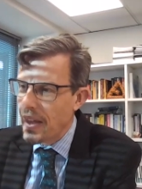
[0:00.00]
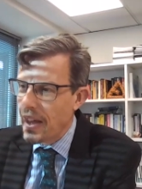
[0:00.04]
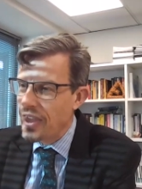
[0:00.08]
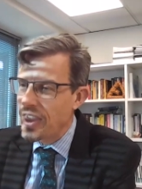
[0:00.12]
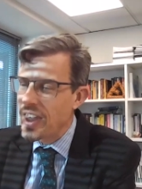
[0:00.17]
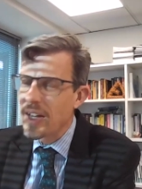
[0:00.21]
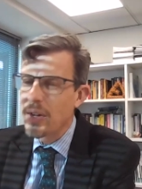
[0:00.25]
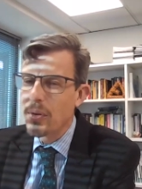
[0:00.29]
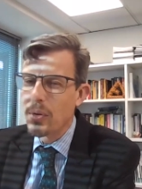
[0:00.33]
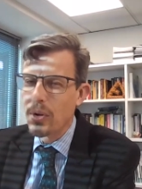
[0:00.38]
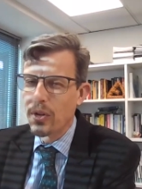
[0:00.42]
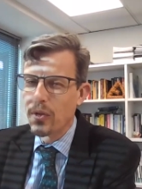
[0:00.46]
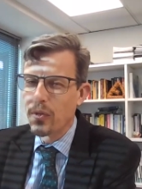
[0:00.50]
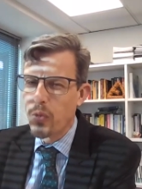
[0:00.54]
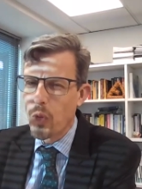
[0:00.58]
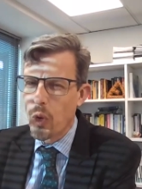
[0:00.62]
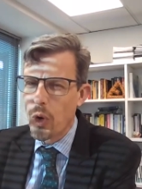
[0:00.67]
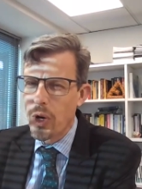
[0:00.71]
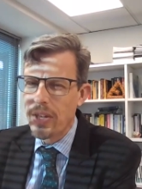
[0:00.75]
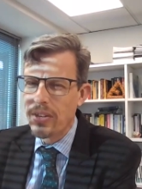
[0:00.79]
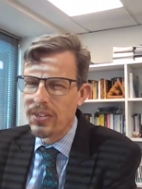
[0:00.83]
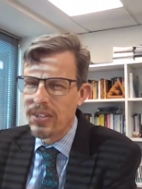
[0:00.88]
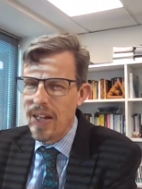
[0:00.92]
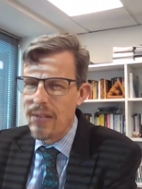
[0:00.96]
I think it was
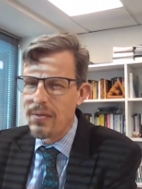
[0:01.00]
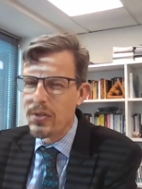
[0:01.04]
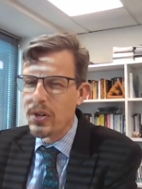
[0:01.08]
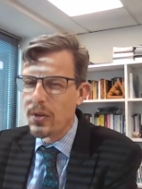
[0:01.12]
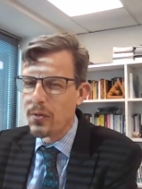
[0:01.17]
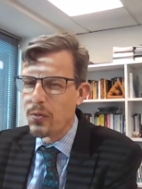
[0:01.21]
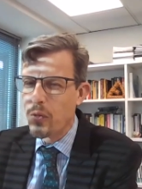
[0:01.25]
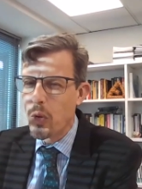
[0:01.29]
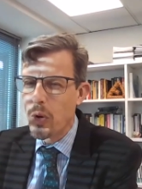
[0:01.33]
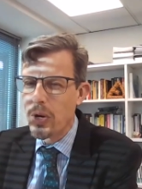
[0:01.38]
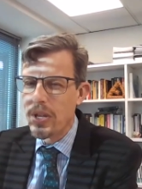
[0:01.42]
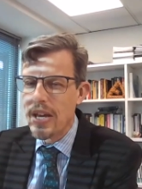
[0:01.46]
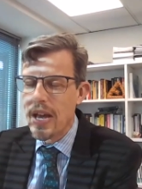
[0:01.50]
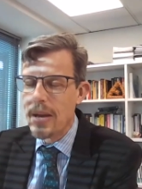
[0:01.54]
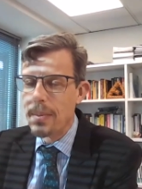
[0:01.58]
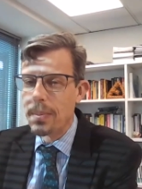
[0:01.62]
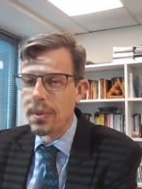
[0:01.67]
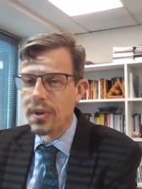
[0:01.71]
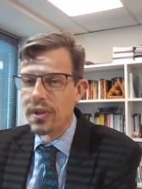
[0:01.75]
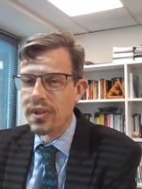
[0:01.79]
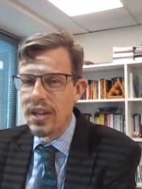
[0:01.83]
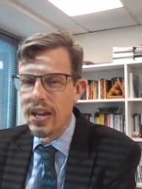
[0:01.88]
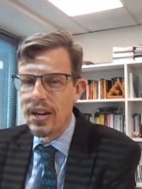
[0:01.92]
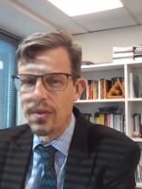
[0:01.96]
47 or
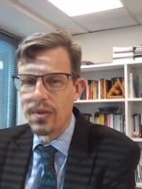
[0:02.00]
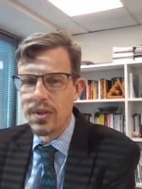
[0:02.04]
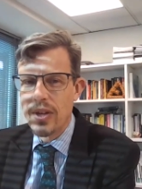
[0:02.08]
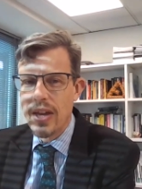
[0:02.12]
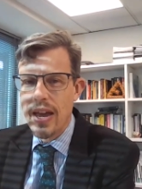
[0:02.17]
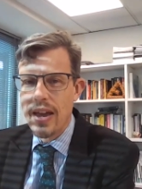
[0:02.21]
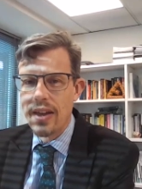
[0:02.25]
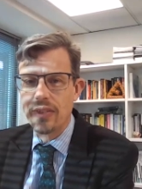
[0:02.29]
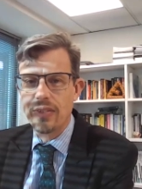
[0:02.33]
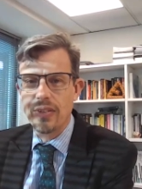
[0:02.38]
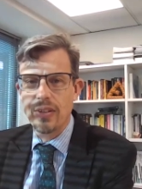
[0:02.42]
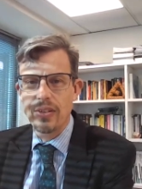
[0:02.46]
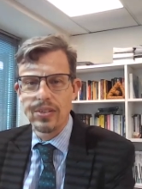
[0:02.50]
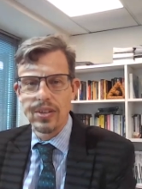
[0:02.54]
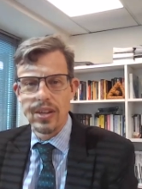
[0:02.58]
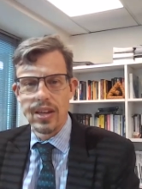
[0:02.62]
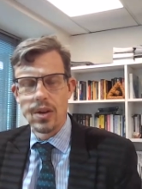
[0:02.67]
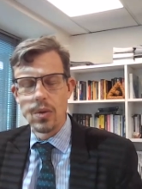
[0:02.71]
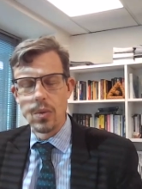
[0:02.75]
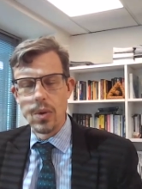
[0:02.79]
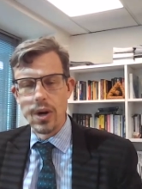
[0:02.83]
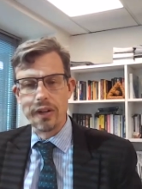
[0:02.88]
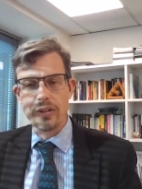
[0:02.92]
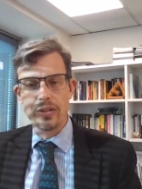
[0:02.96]
48% of cases
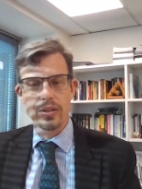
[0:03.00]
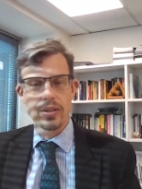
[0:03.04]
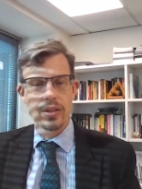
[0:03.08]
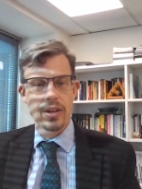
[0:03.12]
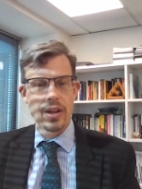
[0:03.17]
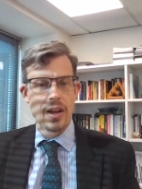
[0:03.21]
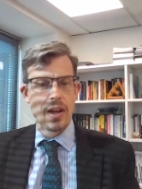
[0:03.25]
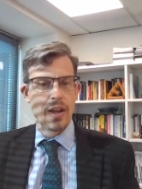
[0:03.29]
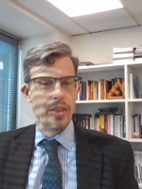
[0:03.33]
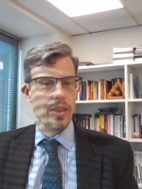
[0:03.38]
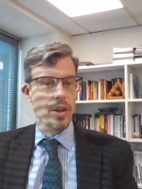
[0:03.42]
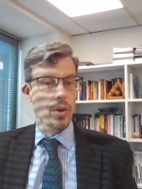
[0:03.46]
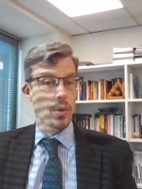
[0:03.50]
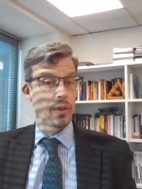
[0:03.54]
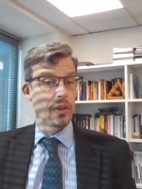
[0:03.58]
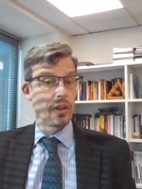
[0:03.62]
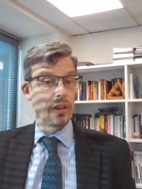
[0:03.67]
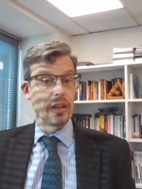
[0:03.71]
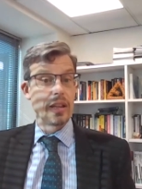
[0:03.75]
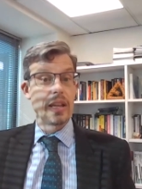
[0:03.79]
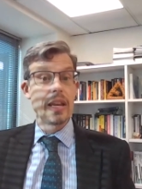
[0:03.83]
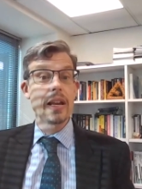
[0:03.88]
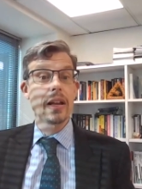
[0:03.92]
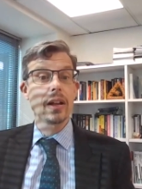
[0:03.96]
in which there
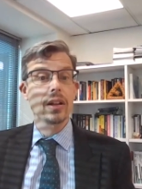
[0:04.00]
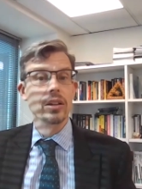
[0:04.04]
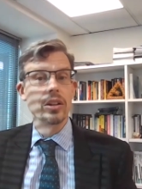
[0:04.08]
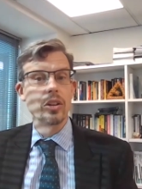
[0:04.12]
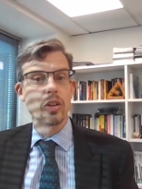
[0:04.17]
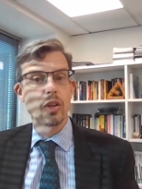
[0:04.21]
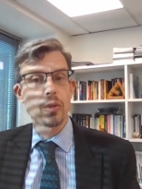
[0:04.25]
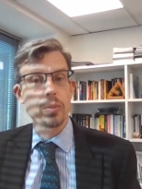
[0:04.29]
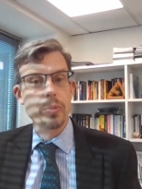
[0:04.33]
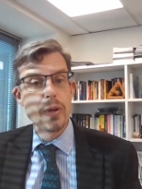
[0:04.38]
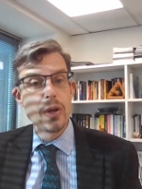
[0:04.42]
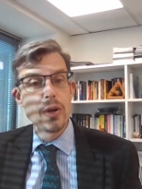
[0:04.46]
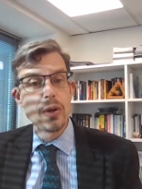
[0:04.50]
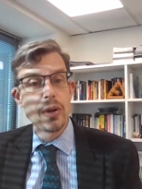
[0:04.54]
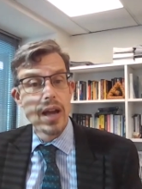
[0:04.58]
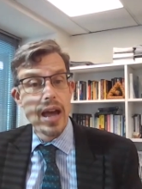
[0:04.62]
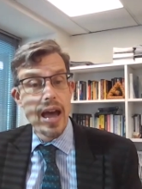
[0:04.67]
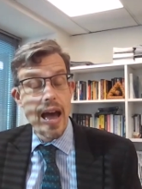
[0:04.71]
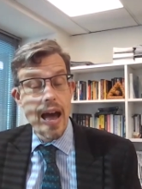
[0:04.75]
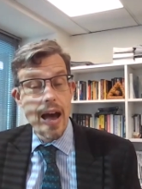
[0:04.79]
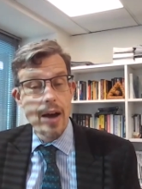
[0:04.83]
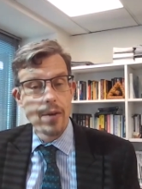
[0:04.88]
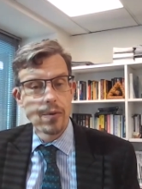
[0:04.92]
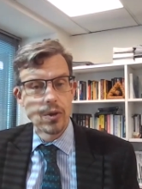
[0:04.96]
was a legal
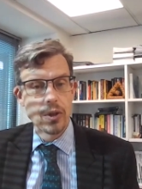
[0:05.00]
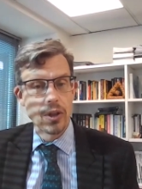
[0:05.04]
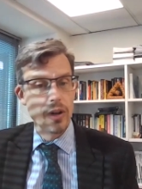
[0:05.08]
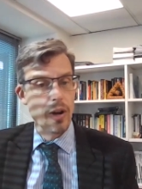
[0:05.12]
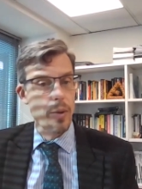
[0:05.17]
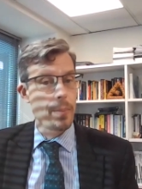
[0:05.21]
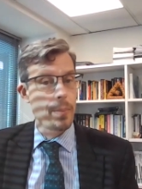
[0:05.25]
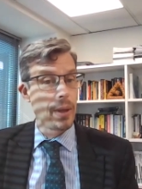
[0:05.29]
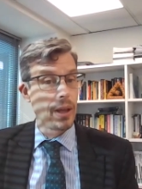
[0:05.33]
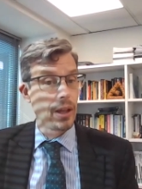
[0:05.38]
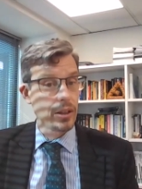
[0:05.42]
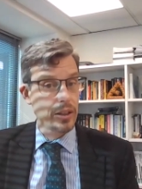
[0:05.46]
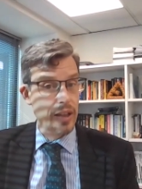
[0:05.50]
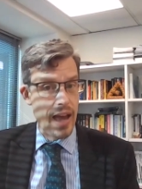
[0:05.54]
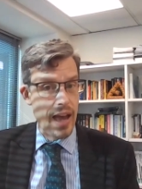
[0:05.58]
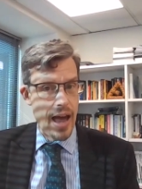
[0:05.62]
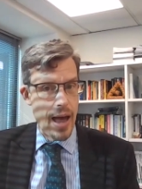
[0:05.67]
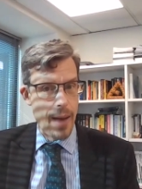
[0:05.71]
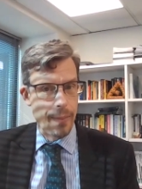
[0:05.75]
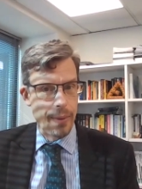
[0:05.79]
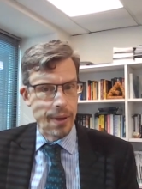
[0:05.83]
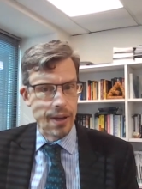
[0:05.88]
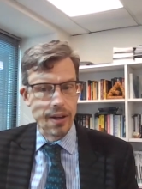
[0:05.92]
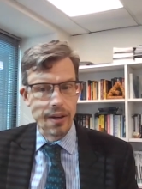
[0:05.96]
dispute after a build
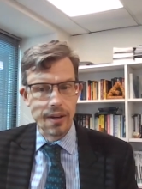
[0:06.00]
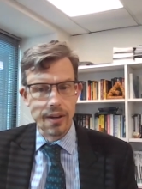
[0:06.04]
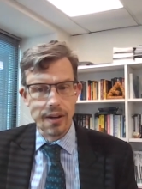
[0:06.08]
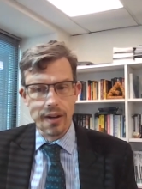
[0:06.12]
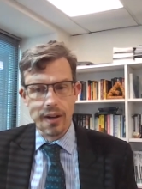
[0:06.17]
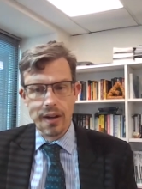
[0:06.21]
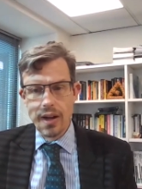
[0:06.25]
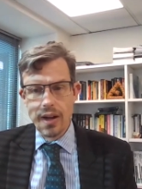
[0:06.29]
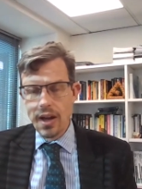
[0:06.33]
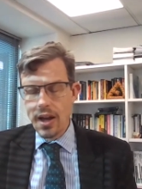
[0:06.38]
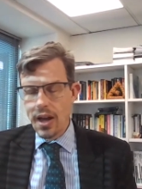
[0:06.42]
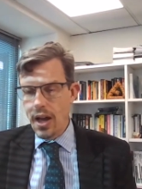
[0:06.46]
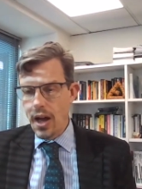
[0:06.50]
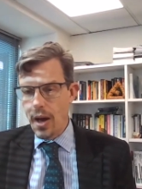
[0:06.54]
happened